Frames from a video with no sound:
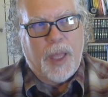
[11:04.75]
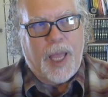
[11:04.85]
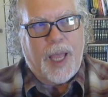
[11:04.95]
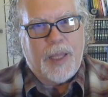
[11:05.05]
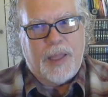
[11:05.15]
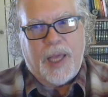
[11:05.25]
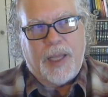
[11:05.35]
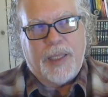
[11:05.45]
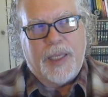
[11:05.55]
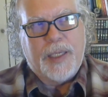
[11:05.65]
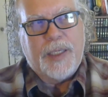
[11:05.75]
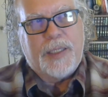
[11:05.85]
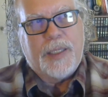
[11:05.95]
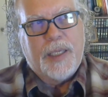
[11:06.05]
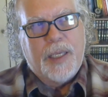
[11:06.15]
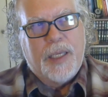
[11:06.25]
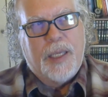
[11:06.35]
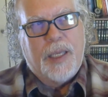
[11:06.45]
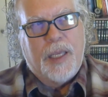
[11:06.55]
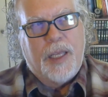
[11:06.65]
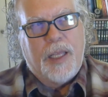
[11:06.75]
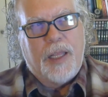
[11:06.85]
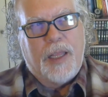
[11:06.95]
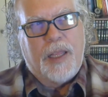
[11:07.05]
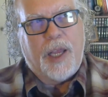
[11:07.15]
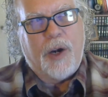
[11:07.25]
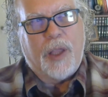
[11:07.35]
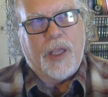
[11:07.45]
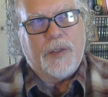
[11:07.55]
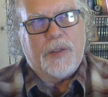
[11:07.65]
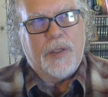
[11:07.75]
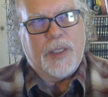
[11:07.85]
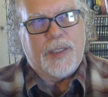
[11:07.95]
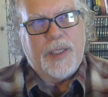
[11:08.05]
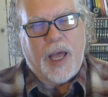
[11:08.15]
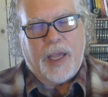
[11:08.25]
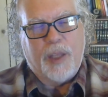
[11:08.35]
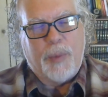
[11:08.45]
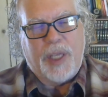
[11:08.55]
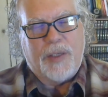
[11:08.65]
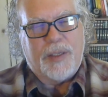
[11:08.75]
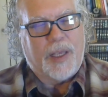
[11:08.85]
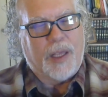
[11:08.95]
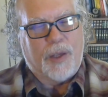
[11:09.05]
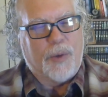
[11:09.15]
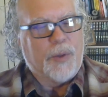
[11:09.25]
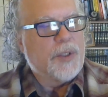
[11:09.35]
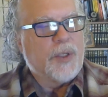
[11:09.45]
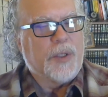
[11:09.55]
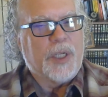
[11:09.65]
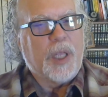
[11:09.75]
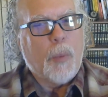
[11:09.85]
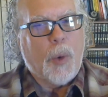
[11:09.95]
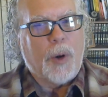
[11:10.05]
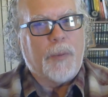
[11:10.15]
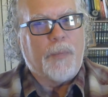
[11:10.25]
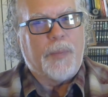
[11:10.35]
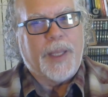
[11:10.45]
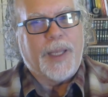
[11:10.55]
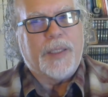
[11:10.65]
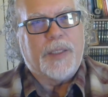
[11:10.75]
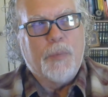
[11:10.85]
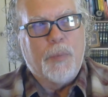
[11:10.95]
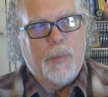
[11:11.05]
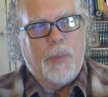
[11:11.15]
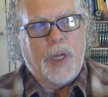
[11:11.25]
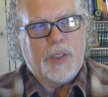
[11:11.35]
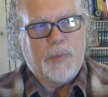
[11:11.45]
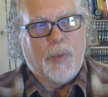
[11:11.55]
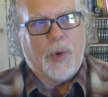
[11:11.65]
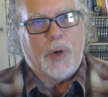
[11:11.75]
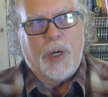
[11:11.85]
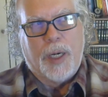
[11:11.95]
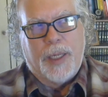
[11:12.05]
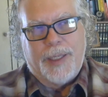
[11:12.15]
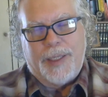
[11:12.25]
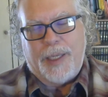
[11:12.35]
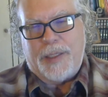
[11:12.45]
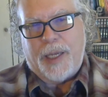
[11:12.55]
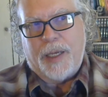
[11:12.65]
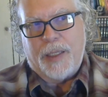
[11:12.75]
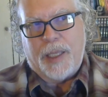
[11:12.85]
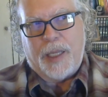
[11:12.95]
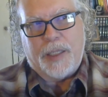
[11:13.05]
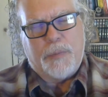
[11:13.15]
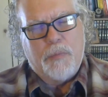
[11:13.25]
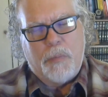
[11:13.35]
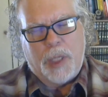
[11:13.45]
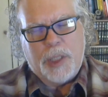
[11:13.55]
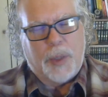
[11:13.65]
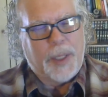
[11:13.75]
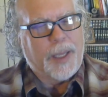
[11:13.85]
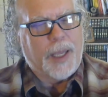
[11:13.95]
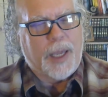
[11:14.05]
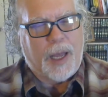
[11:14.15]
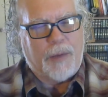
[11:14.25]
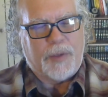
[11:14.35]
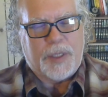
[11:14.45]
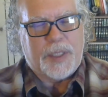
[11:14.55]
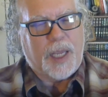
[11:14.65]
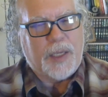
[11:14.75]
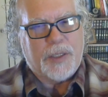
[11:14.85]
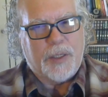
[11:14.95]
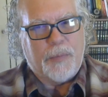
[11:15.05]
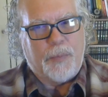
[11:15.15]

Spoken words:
and that is there. It's not going to be just like a Google search anymore. It's much more detailed. It's much more like a conversation,